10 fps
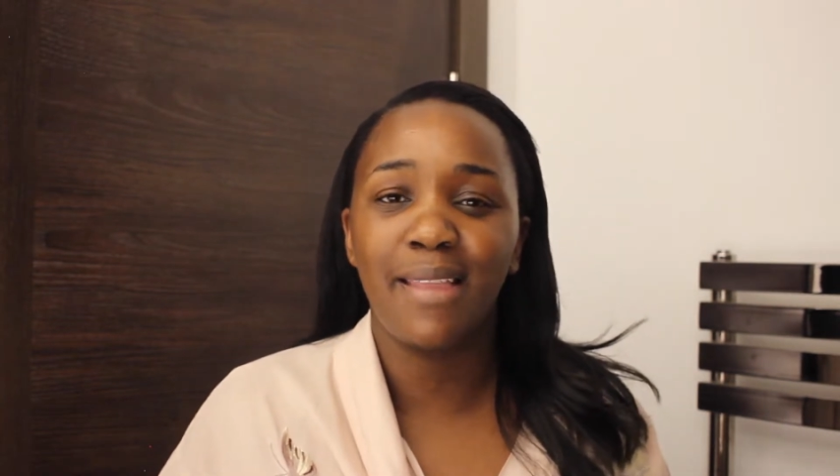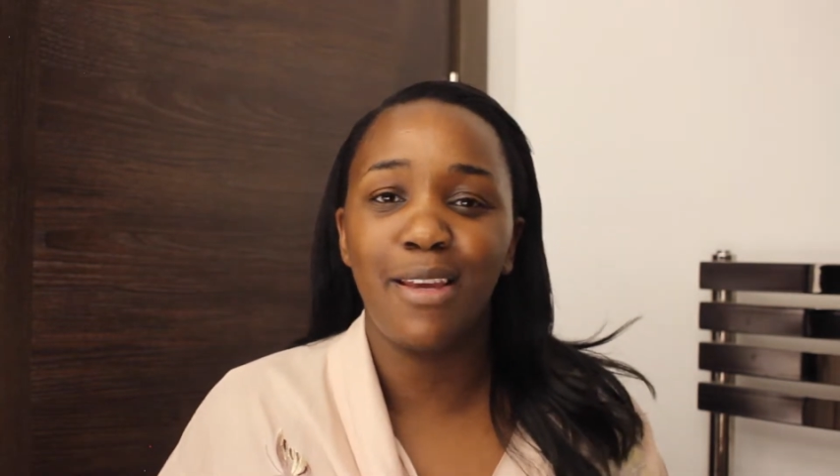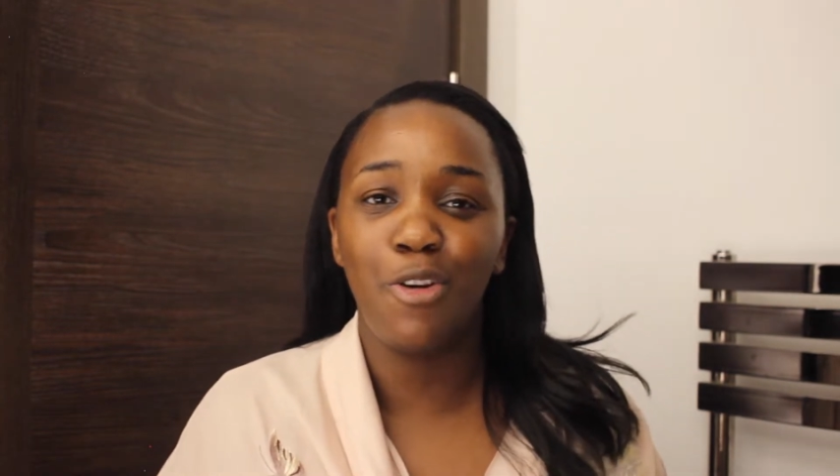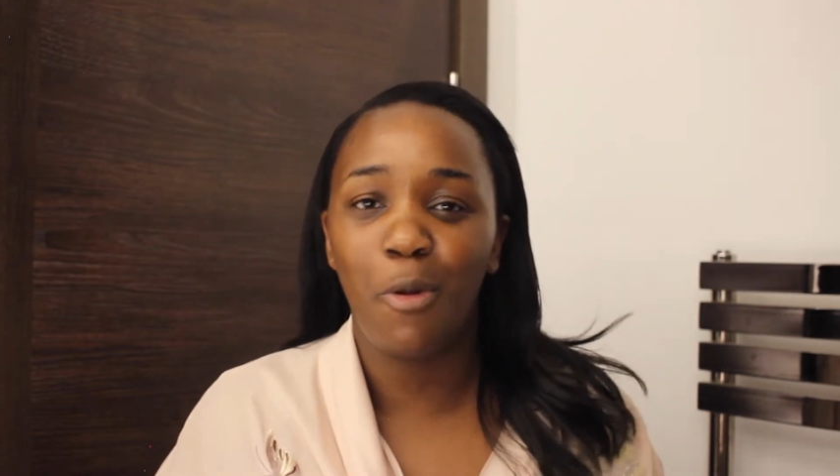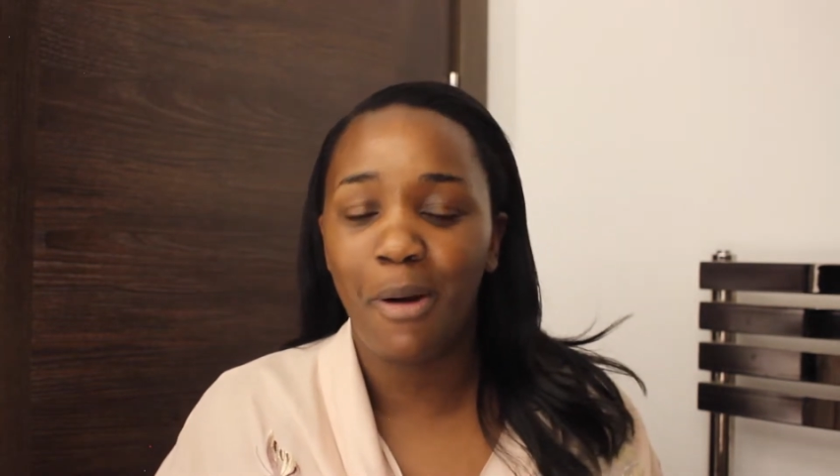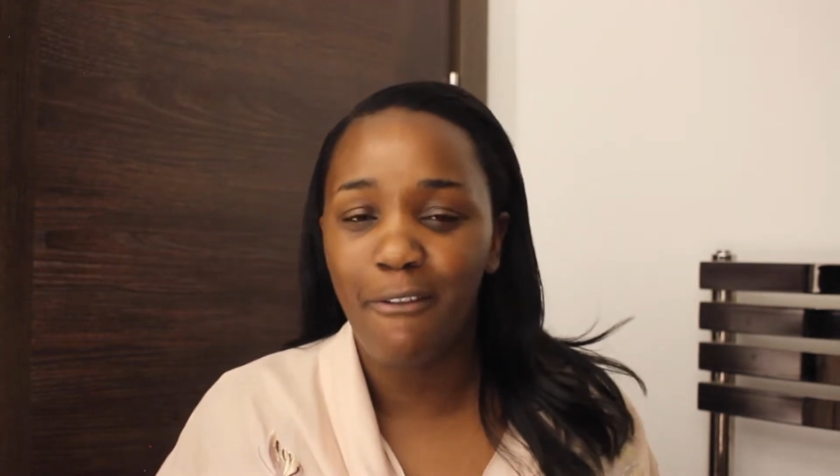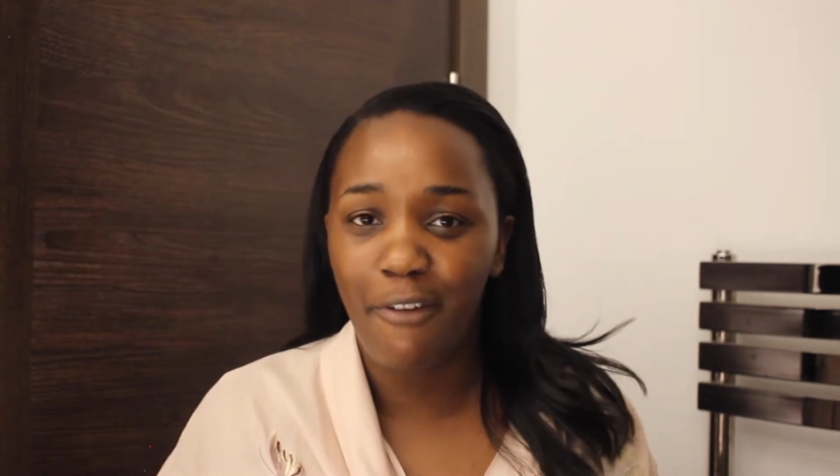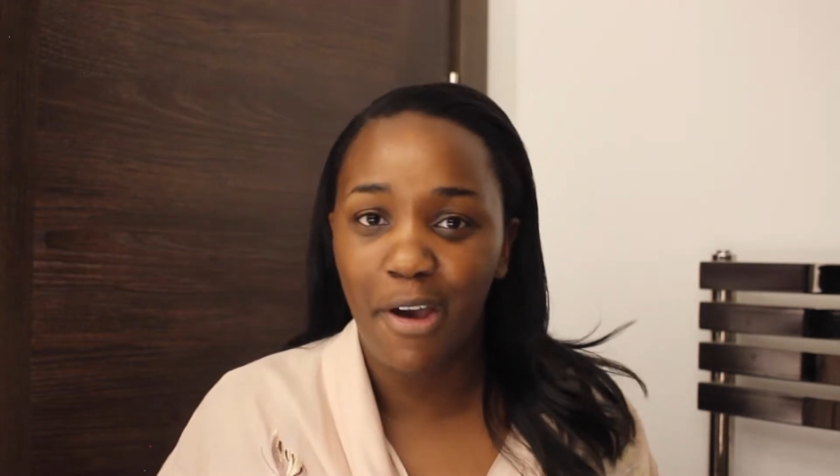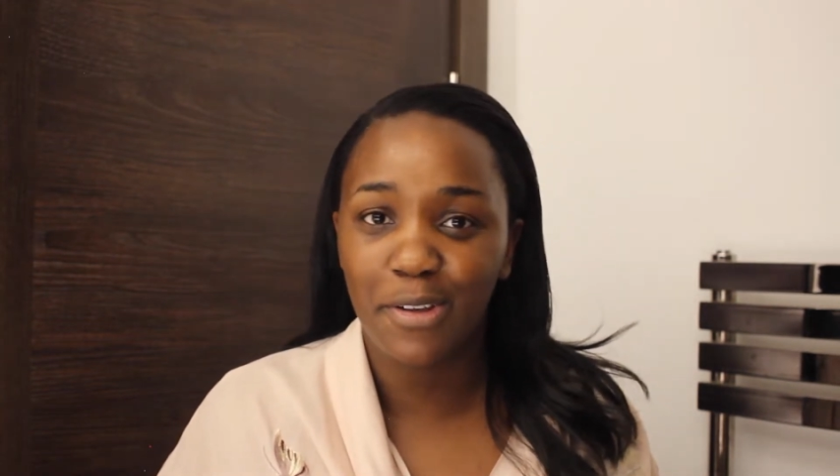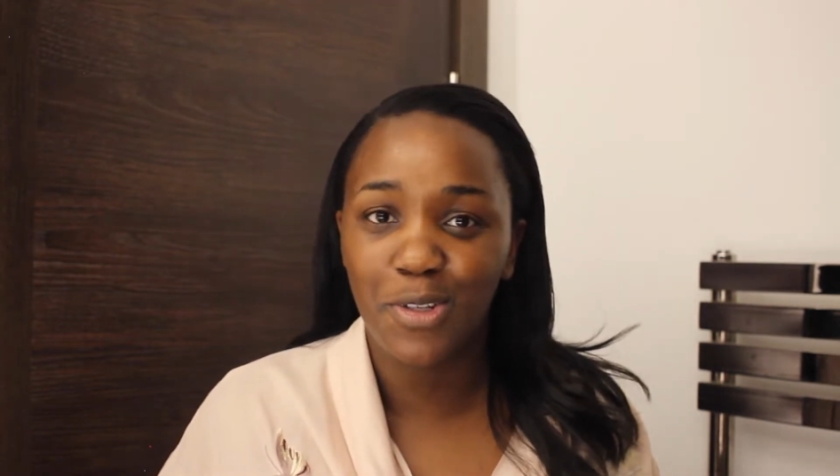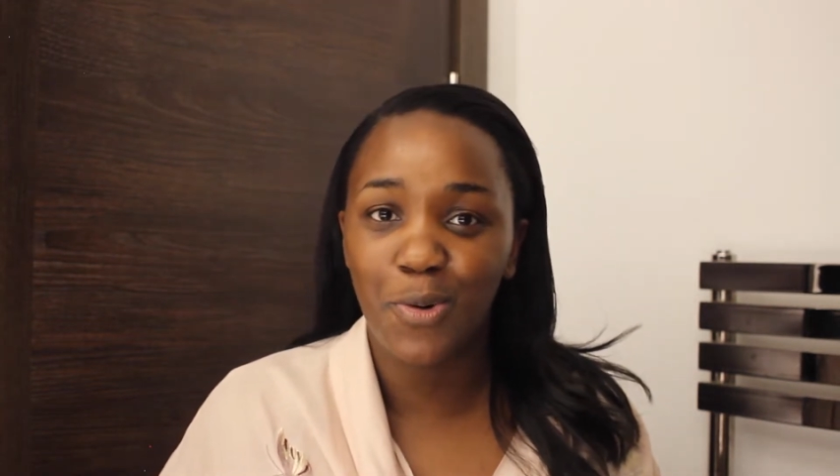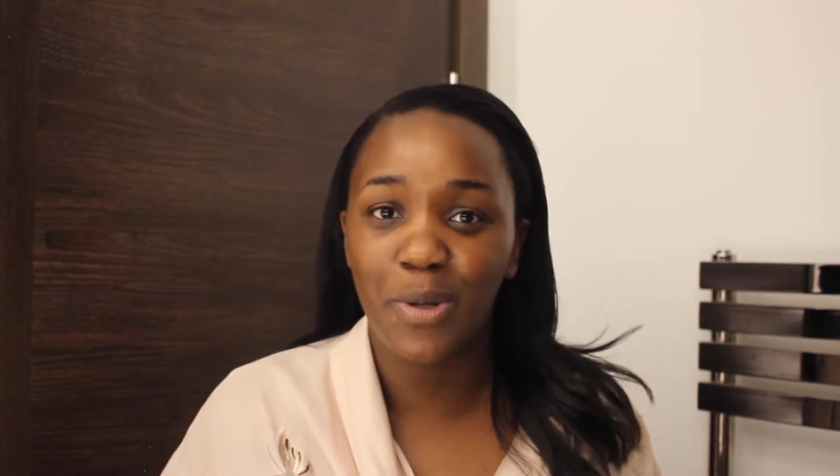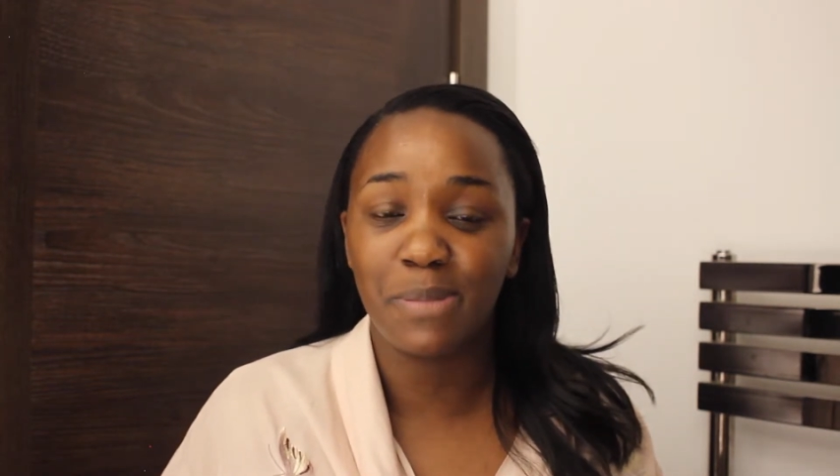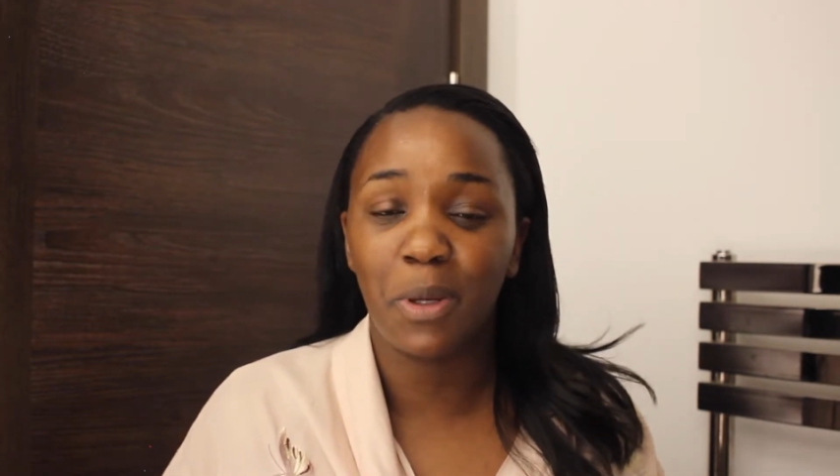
and they're not my first choice,